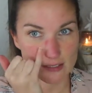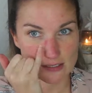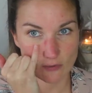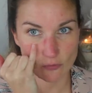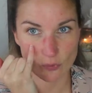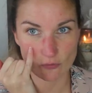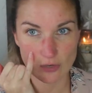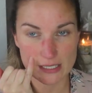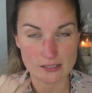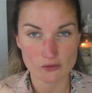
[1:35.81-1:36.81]
I suffer with
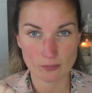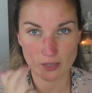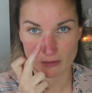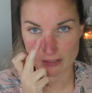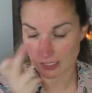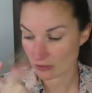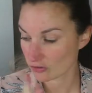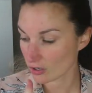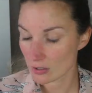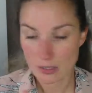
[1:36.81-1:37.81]
redness from my
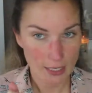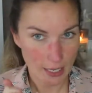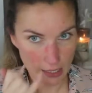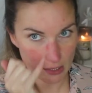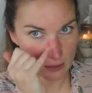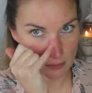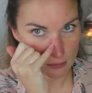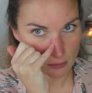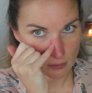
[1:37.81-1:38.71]
rosacea and